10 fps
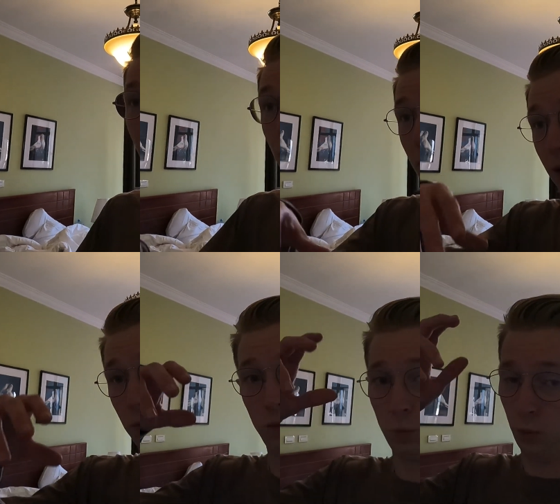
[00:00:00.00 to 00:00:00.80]
Not only
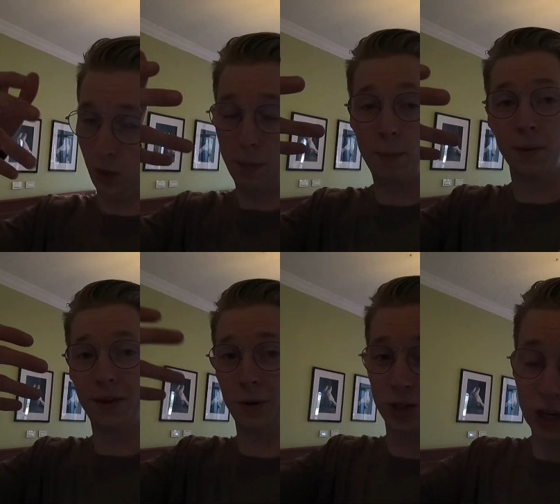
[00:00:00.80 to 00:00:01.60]
were the people
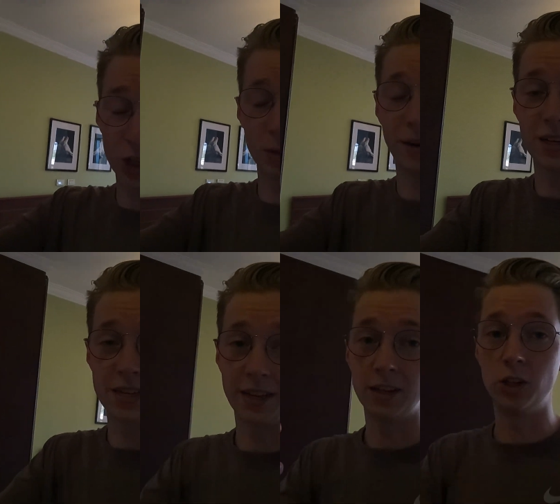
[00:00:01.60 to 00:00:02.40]
that are exchanging the money
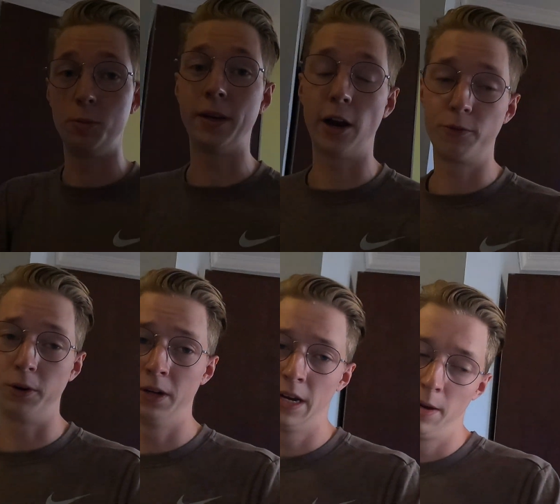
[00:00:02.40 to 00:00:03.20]
saying that you should be
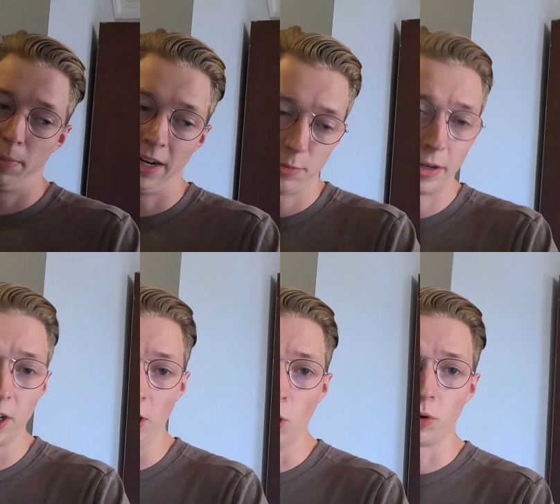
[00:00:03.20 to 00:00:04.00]
careful, but
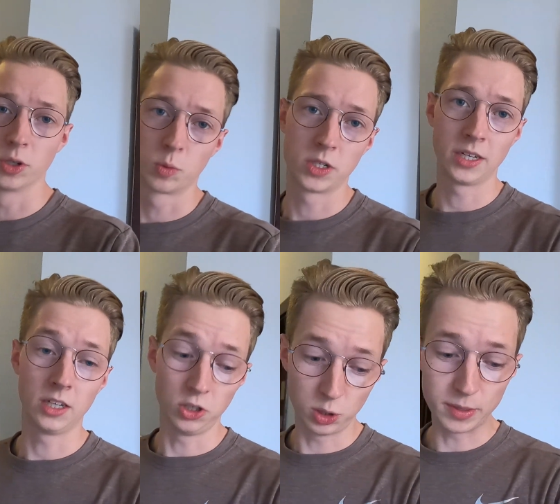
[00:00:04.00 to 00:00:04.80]
especially locals were saying
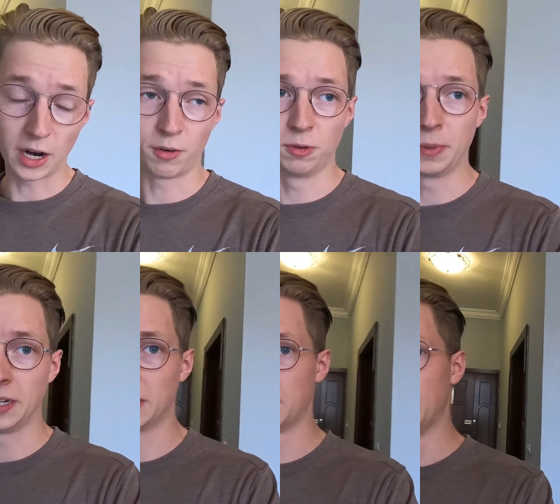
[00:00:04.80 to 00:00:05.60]
that you should be careful
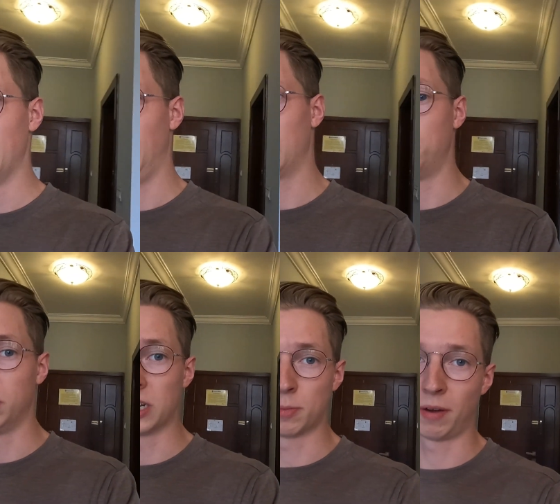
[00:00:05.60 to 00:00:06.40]
because the
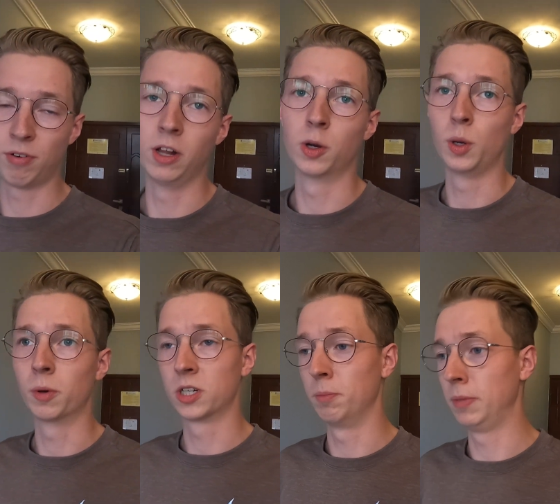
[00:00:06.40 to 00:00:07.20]
police might follow you
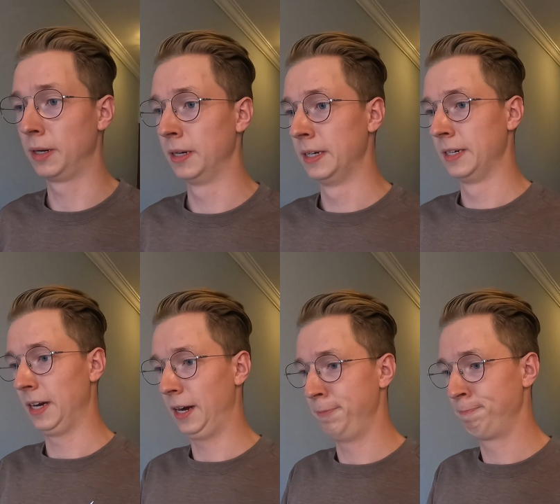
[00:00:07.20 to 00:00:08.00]
or something.
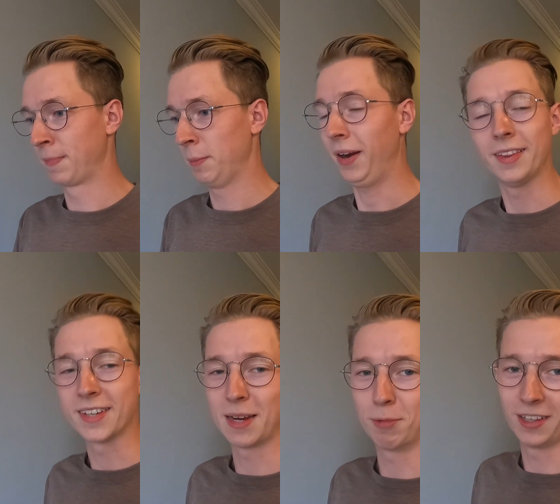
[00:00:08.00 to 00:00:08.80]
But at the
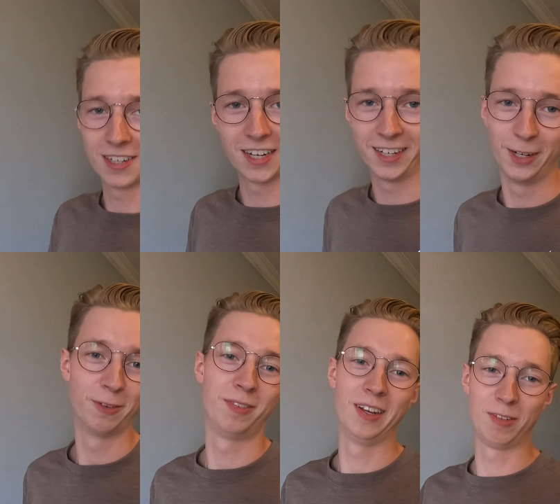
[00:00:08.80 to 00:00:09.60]
same rate, they said,
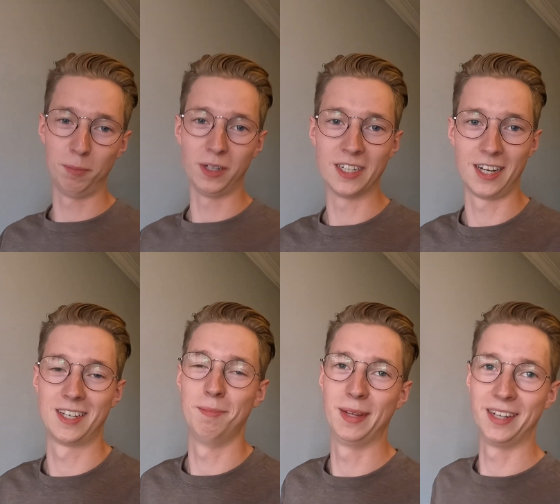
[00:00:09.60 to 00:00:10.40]
if the police say
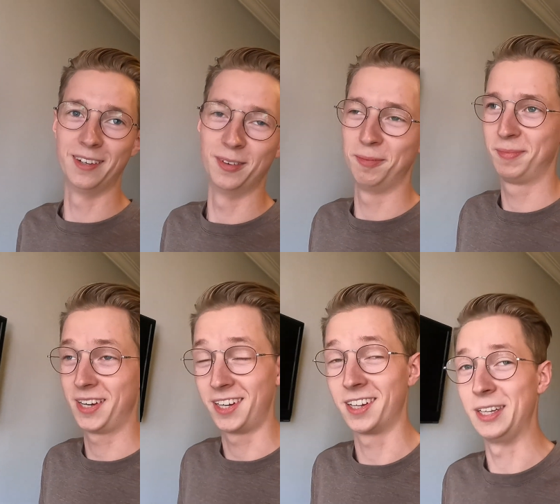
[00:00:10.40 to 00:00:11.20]
something, then
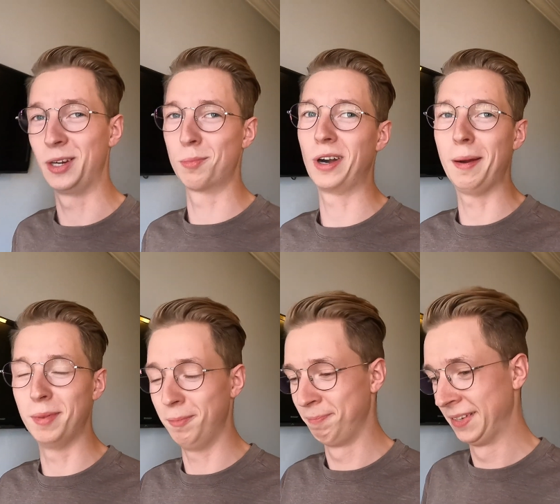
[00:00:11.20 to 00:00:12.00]
technically you could bribe
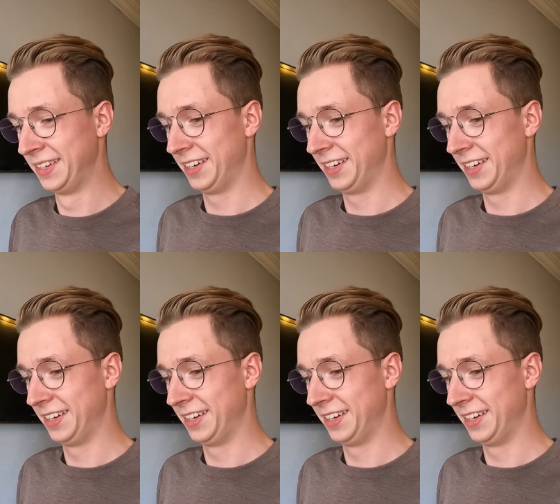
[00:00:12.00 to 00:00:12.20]
them,